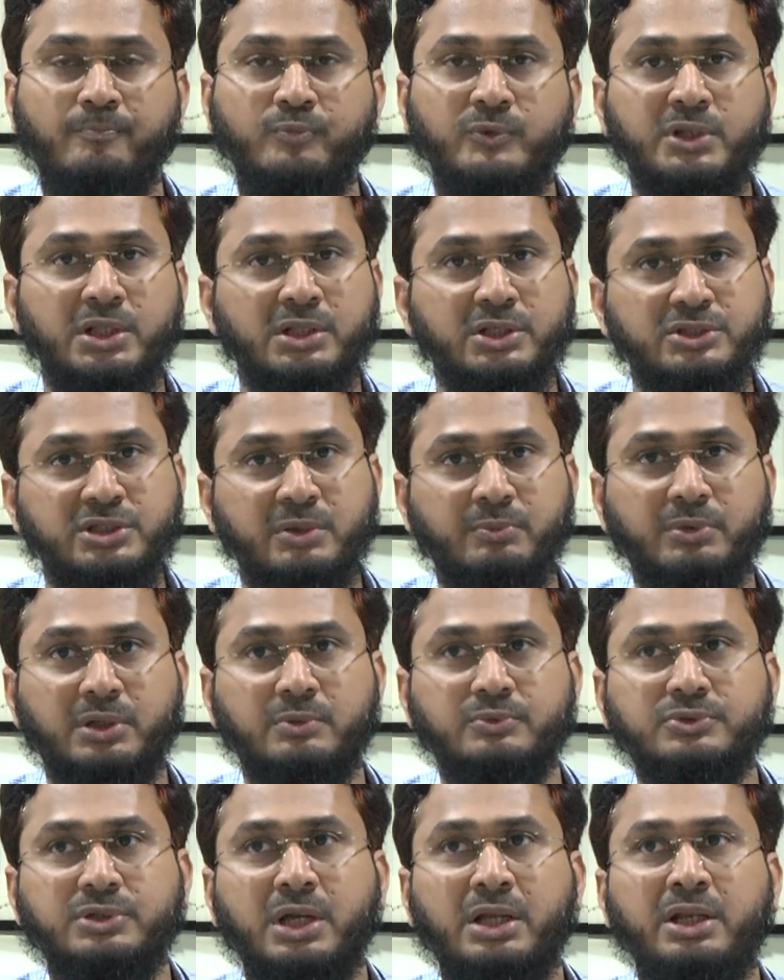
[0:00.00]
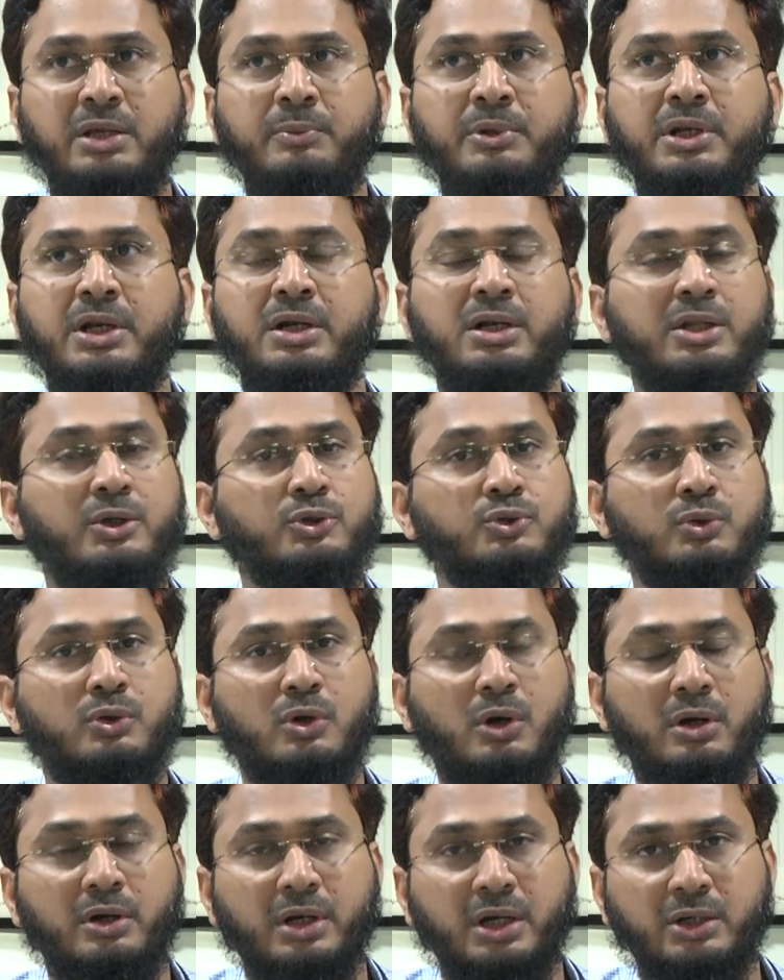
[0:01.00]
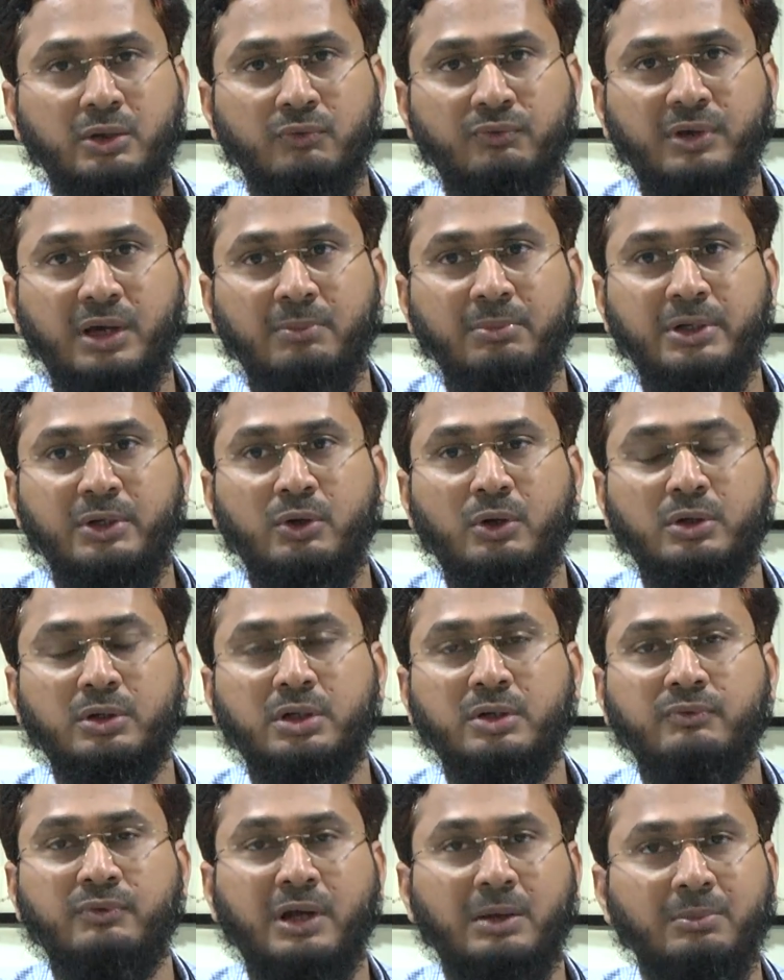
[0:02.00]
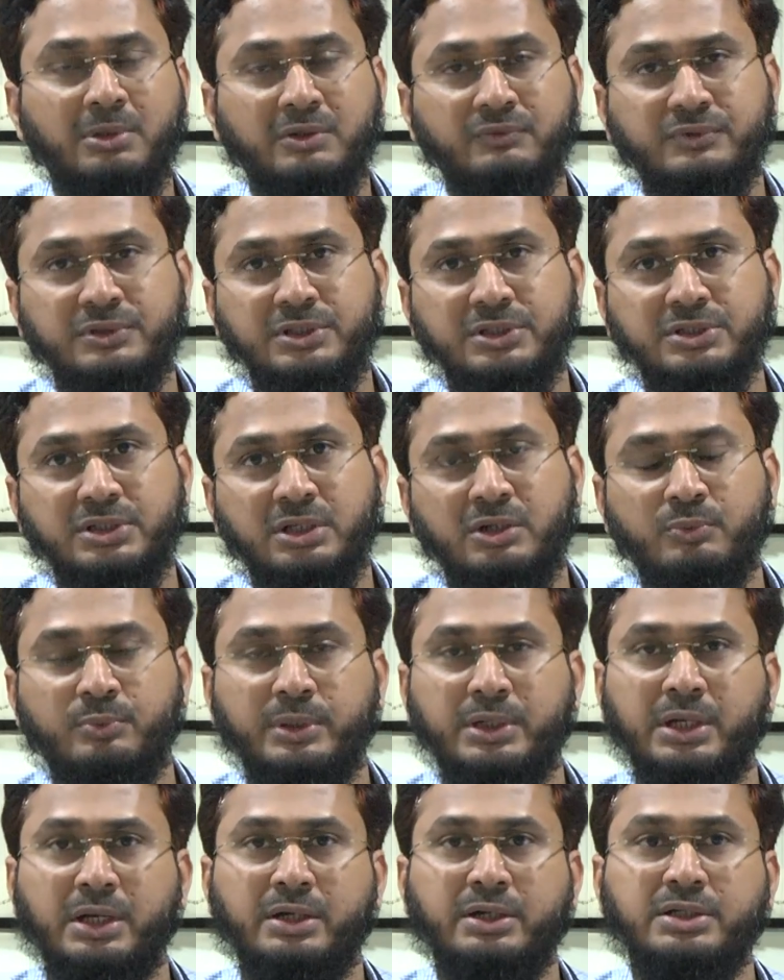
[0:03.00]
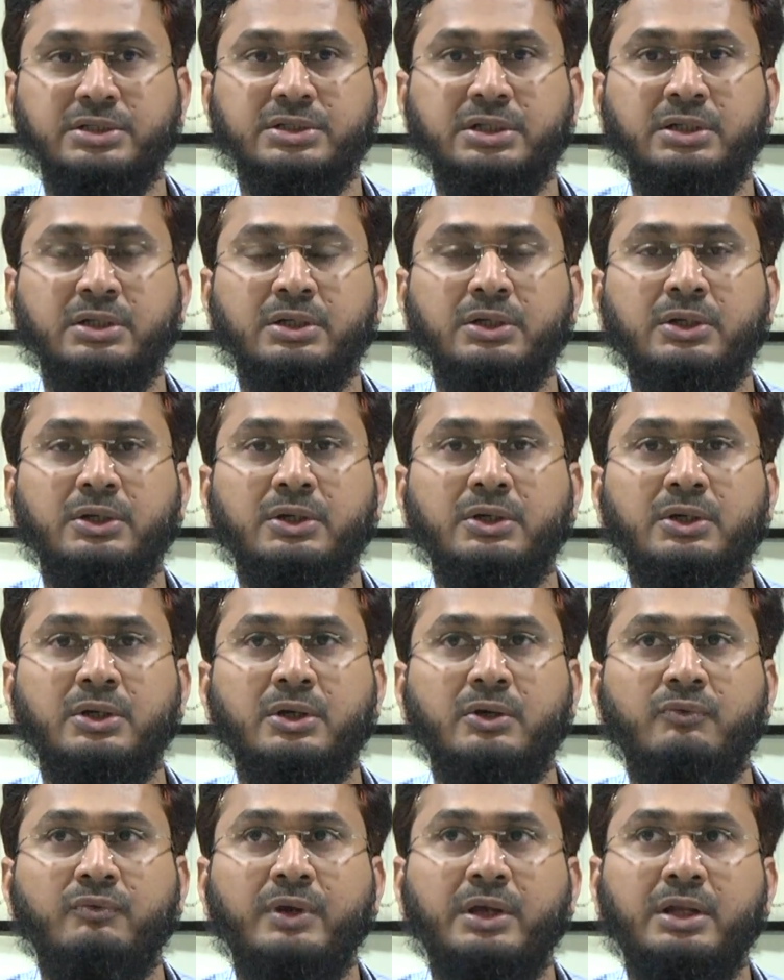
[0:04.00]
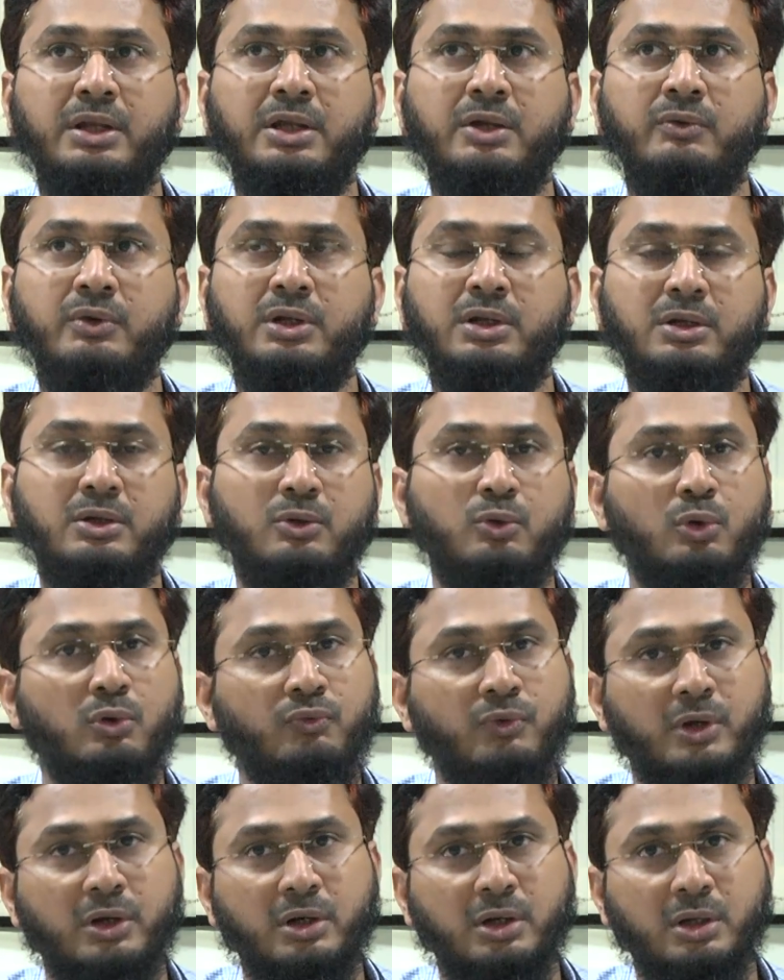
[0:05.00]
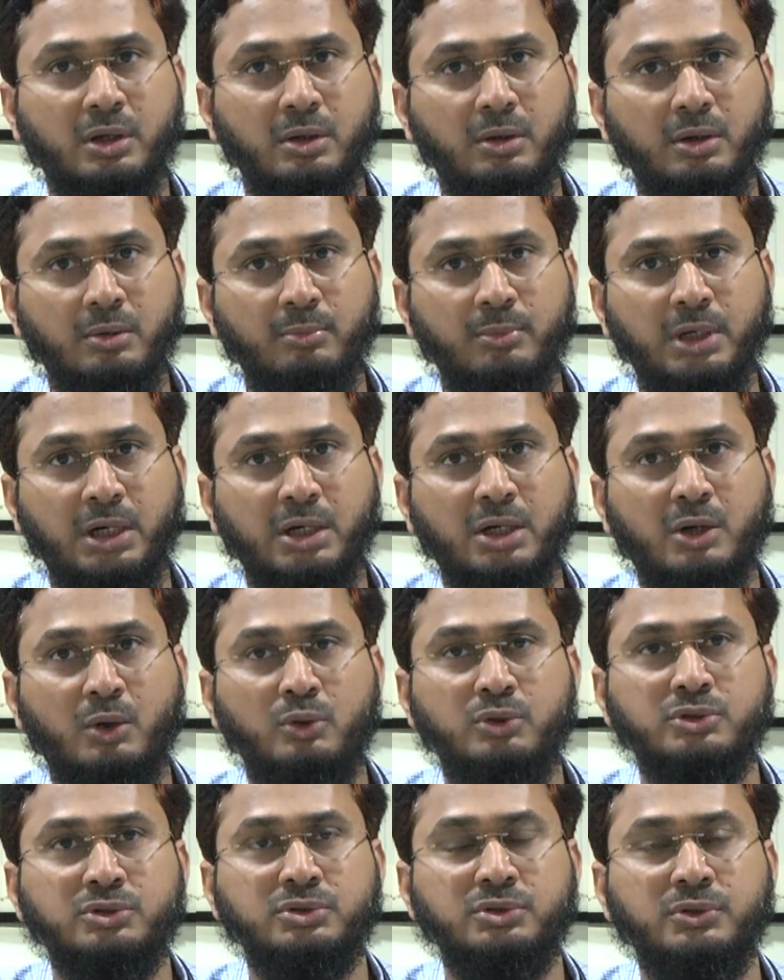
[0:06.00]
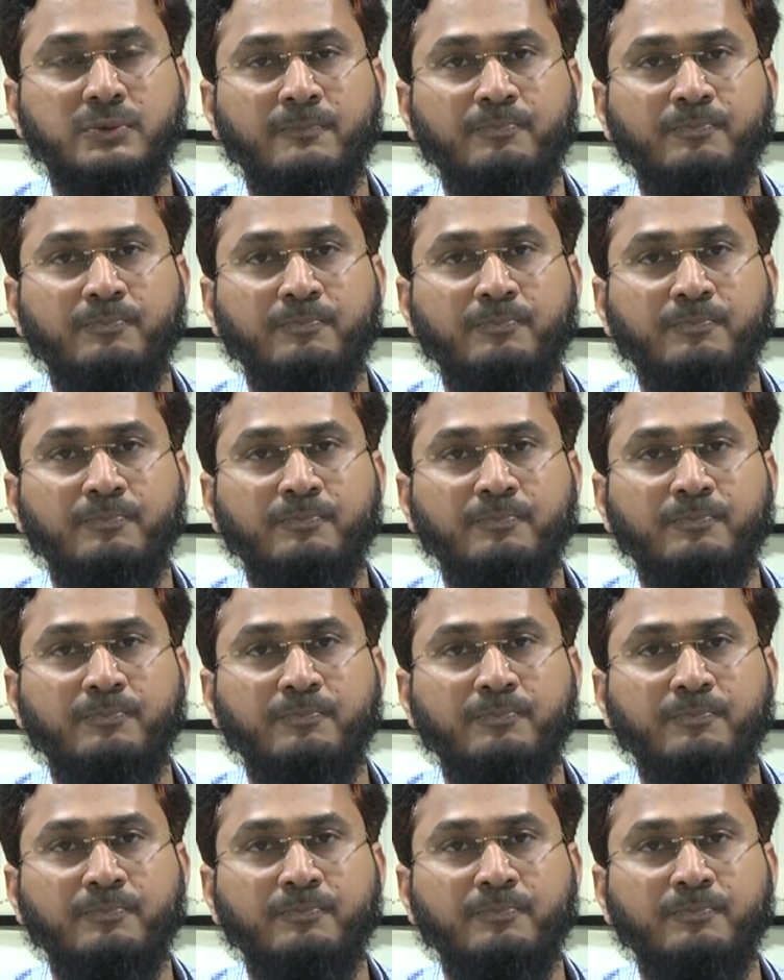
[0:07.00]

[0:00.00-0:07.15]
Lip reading: These are the symptoms, and immediately you should contact your family doctor, family physician, or pediatrician, where he will go for blood counts,